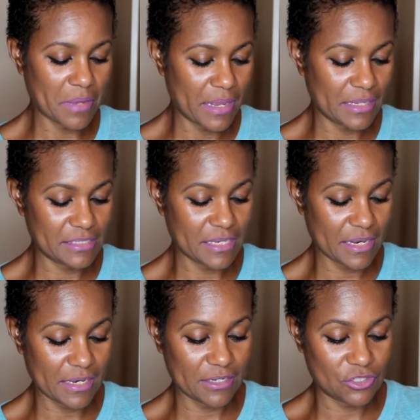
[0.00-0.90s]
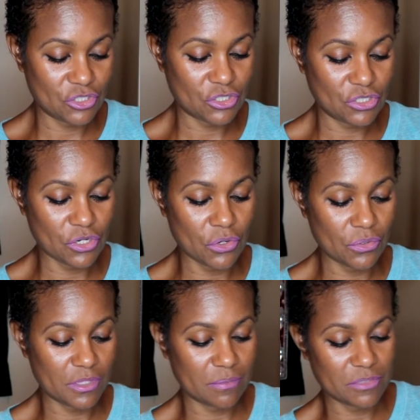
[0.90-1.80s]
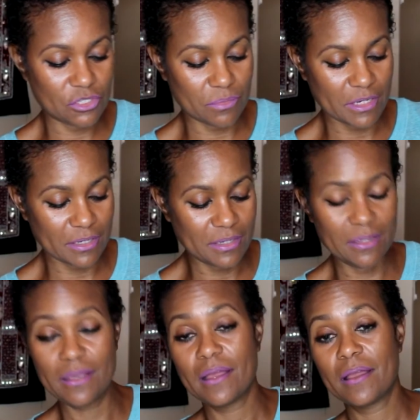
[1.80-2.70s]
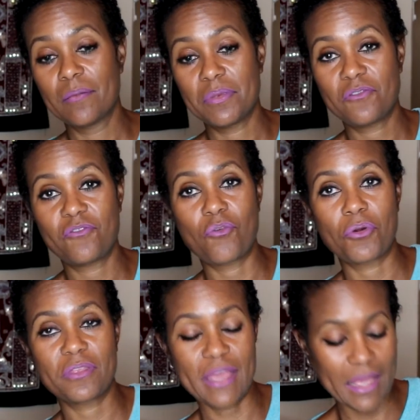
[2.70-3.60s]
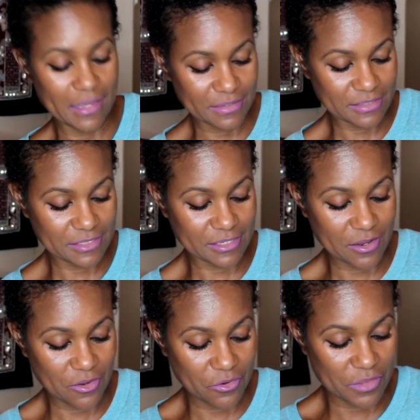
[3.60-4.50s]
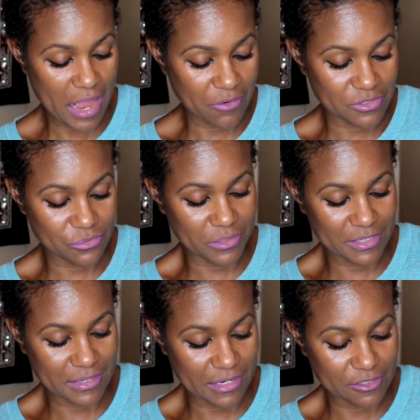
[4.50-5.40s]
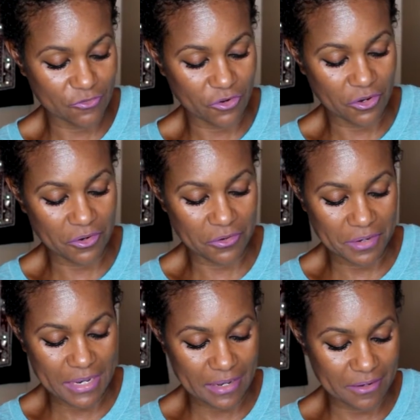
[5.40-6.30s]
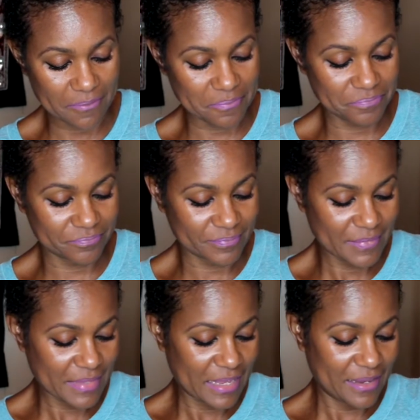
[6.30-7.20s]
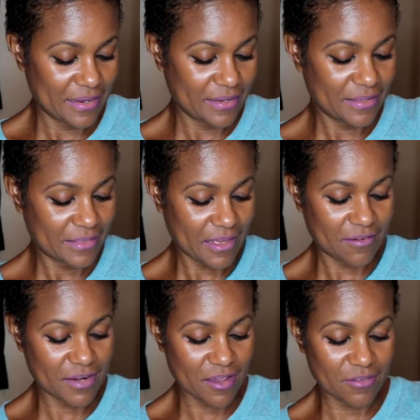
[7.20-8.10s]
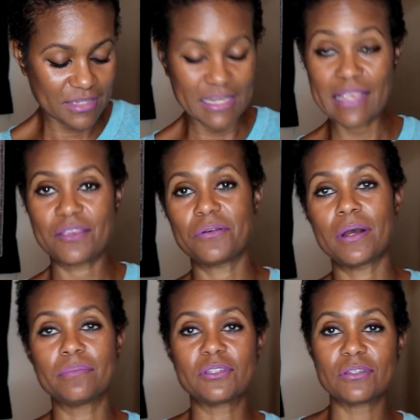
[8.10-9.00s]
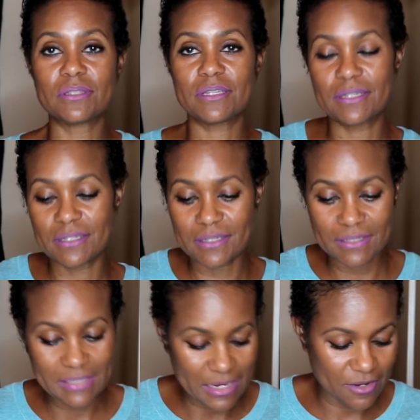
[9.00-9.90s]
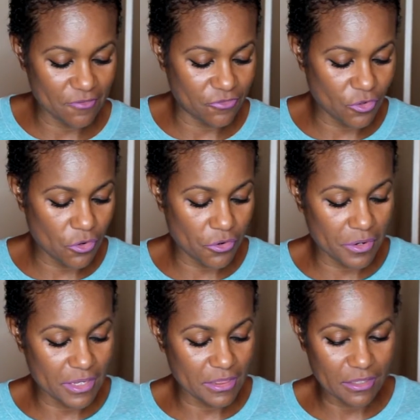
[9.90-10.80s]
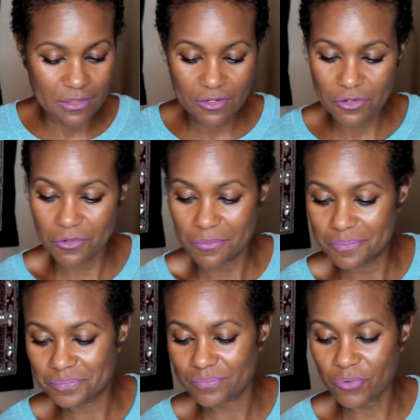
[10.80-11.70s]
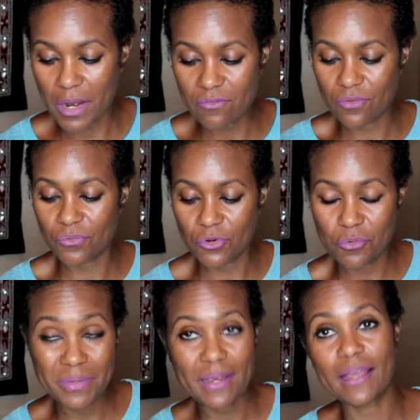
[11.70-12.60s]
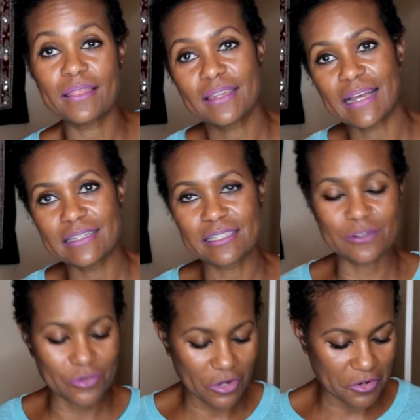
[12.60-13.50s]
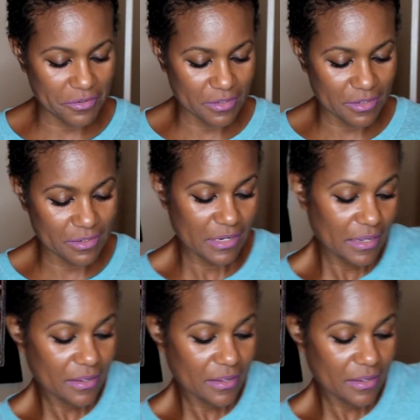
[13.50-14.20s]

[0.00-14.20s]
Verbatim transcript: my SA showed them to me before that. So that was really nice of her. And I don't know, they take you up to the second floor in the little private room behind the nice little curtain